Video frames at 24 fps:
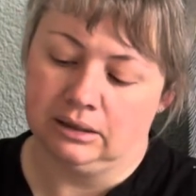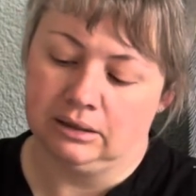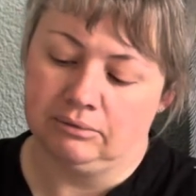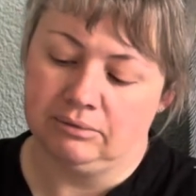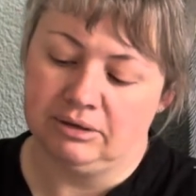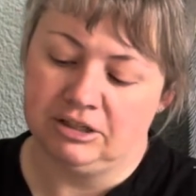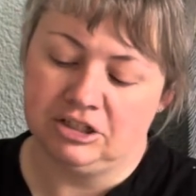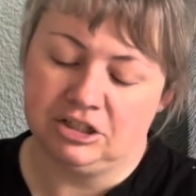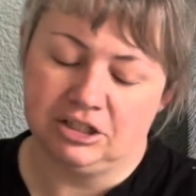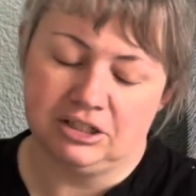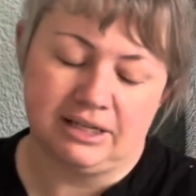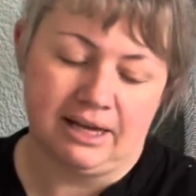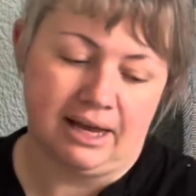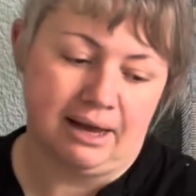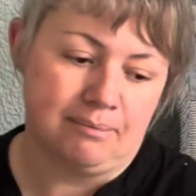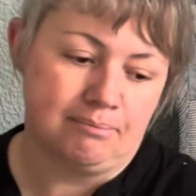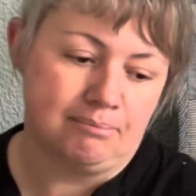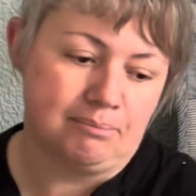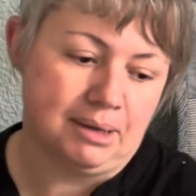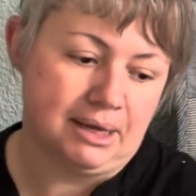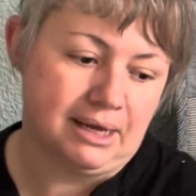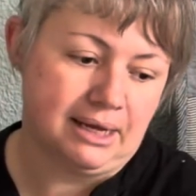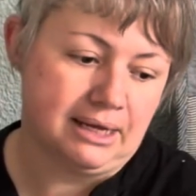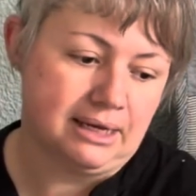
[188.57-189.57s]
Richard Ham
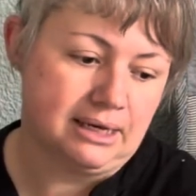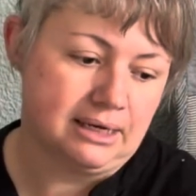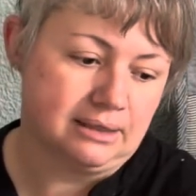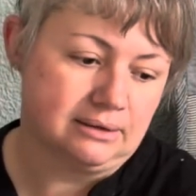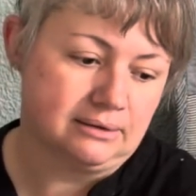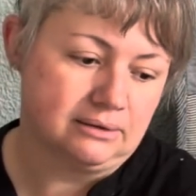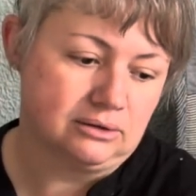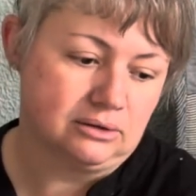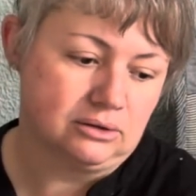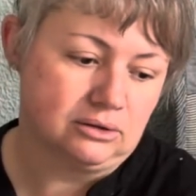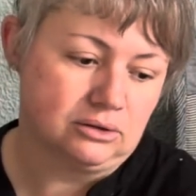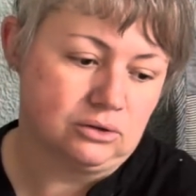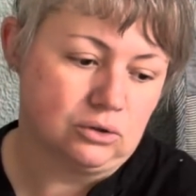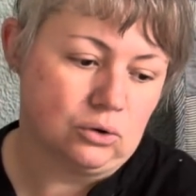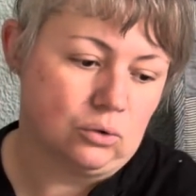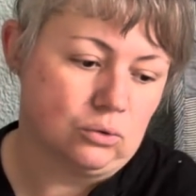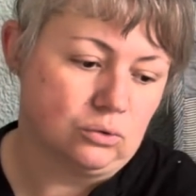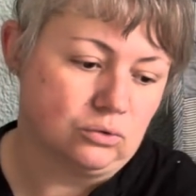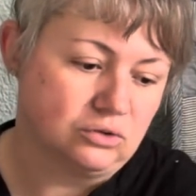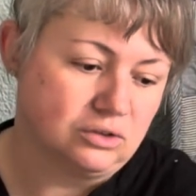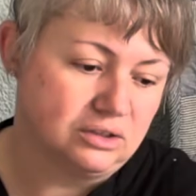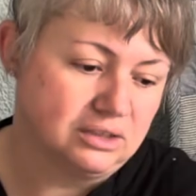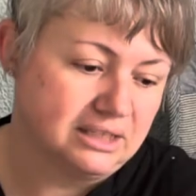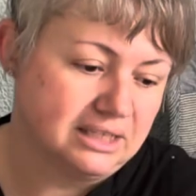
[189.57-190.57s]
pig
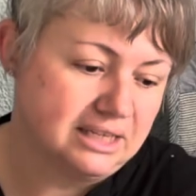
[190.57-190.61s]
called